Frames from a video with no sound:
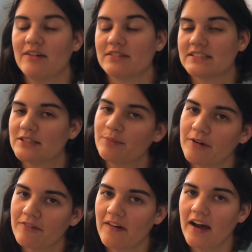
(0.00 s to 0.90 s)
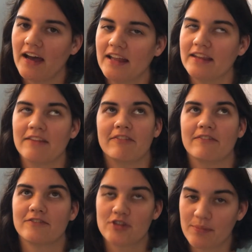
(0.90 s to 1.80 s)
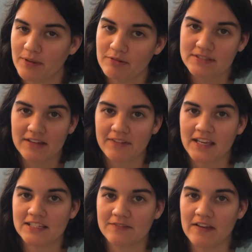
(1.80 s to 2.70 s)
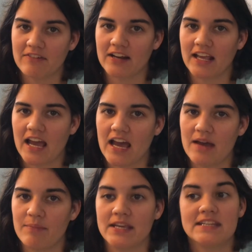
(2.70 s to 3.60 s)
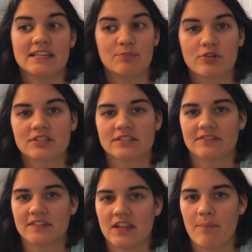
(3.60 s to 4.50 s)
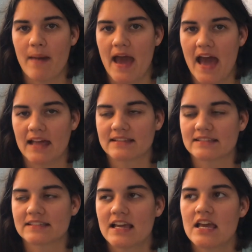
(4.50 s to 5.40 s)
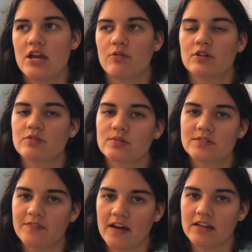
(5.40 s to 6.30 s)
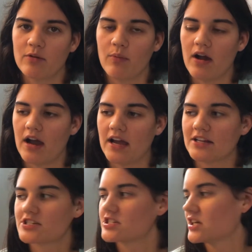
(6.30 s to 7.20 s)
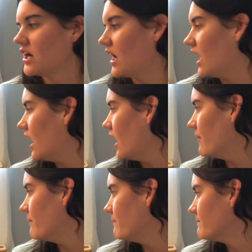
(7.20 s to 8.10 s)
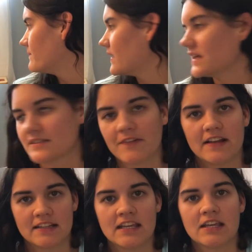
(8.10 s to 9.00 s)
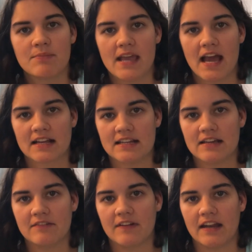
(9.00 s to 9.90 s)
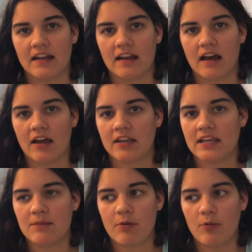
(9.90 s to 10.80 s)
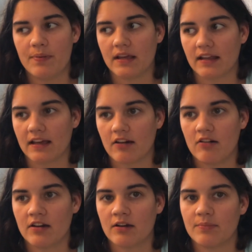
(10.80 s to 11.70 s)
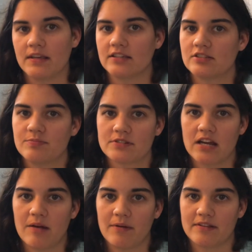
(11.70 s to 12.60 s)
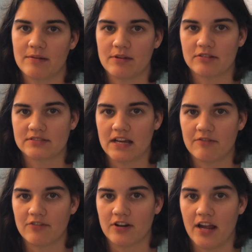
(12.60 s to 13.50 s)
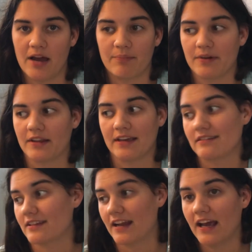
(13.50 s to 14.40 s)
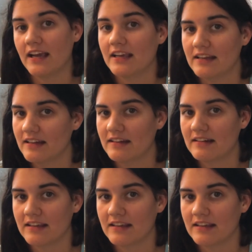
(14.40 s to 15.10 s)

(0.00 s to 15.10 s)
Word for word: It was super fun. The trampoline was definitely his favorite again, but he did more stuff on the mats, which was fun to watch. Um, it's fun. He can be active, and I keep hoping, like, oh, he'll be super tired by the time he goes down for a nap. But, like, today he didn't.